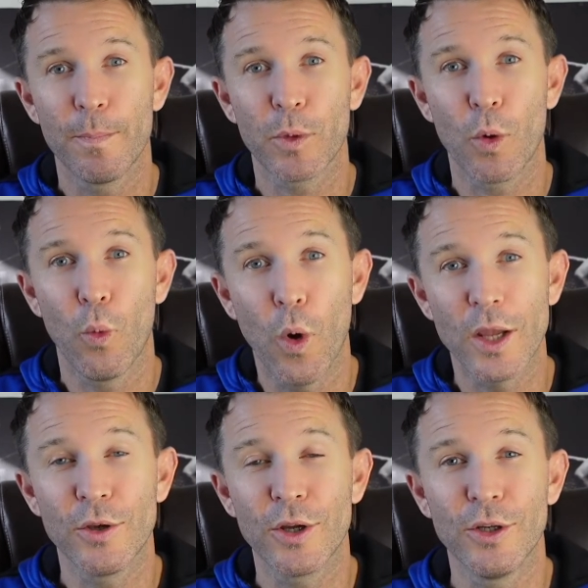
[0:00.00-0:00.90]
what
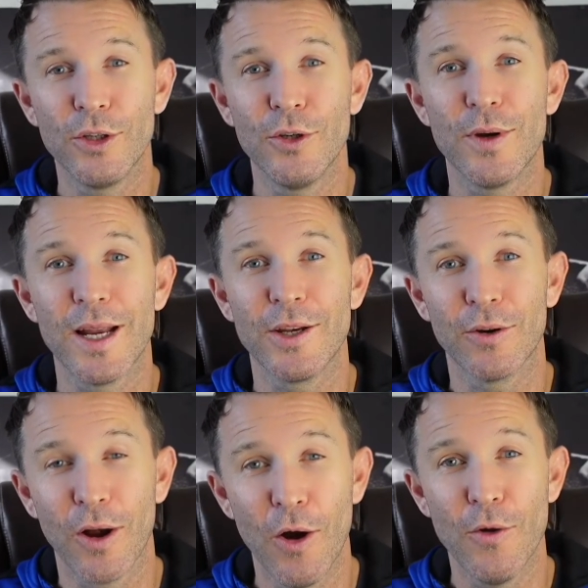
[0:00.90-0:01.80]
you can do in
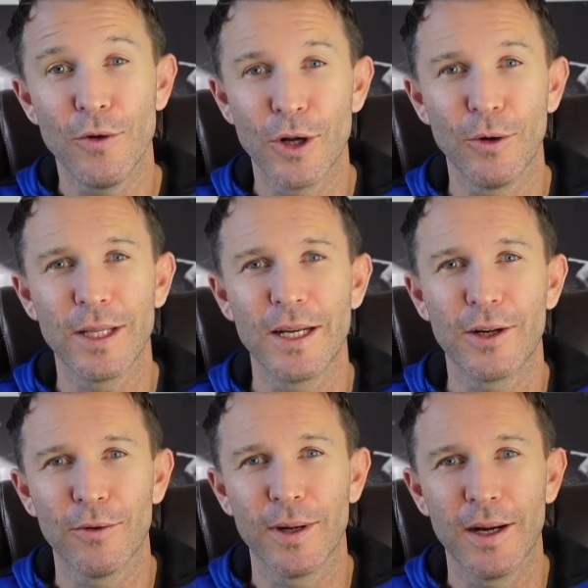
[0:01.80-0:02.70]
your own goalie
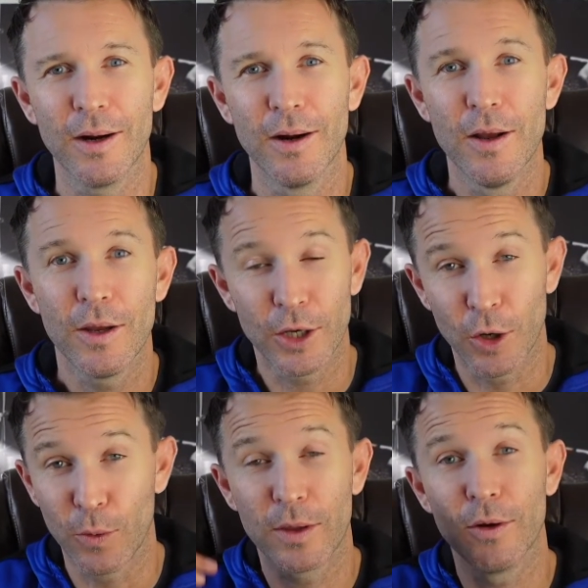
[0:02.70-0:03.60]
career,
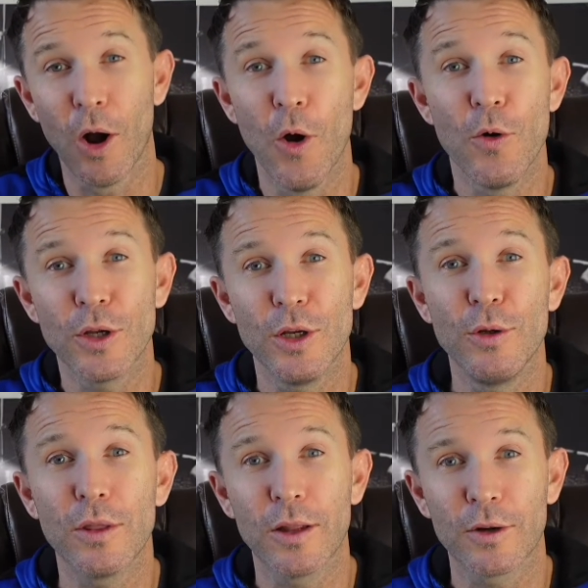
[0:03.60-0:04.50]
with your own
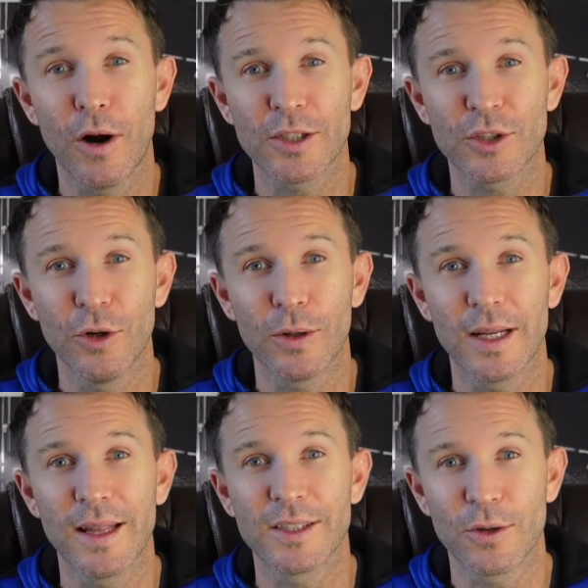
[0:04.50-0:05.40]
youth lacrosse
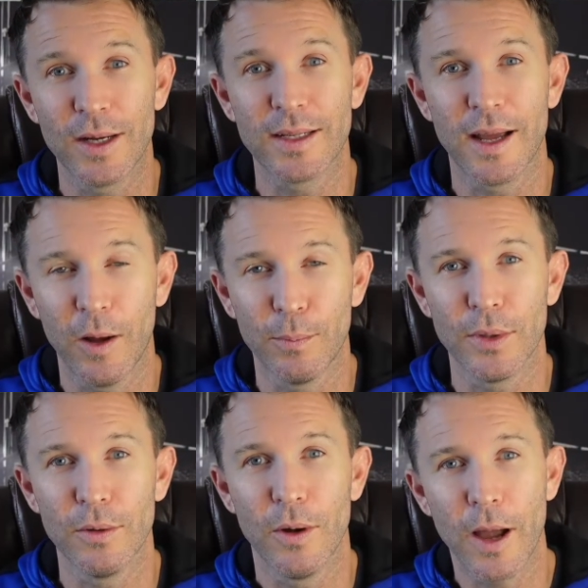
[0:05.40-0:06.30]
goalie that's going to help
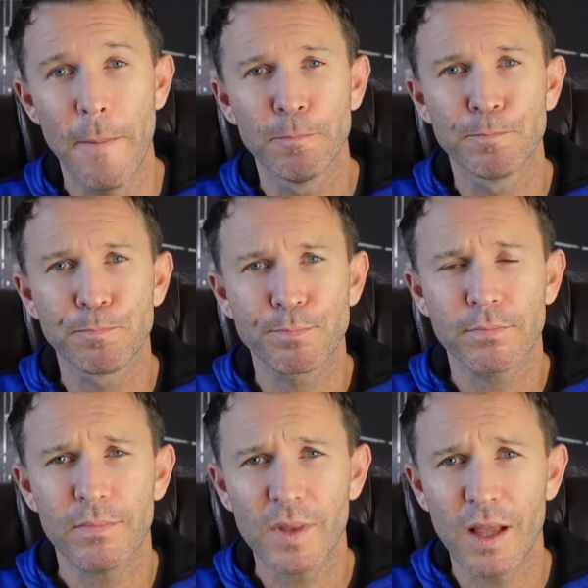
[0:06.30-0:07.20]
you, okay?
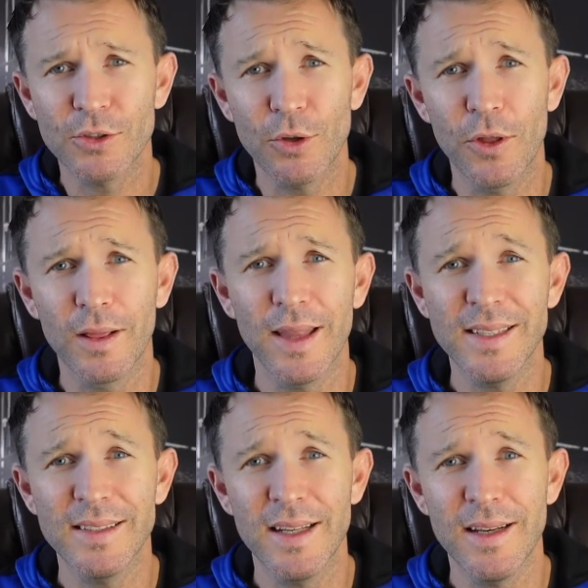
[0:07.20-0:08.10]
So the
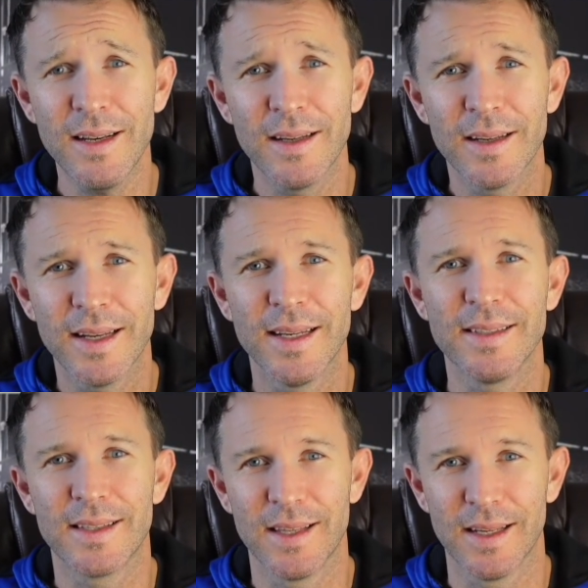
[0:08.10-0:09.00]
lesson
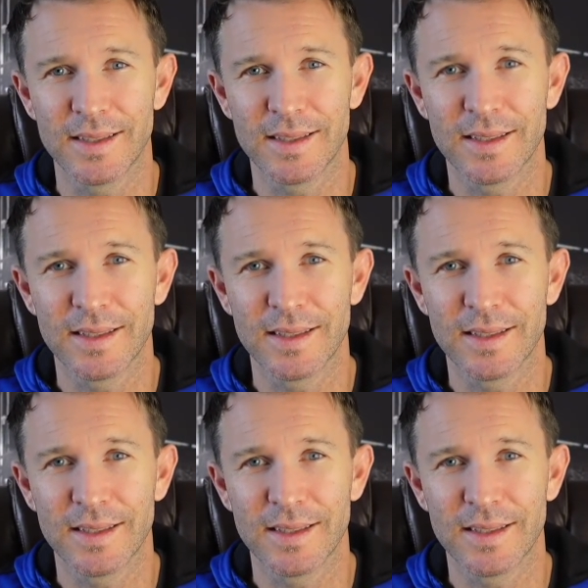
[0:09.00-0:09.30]
is this: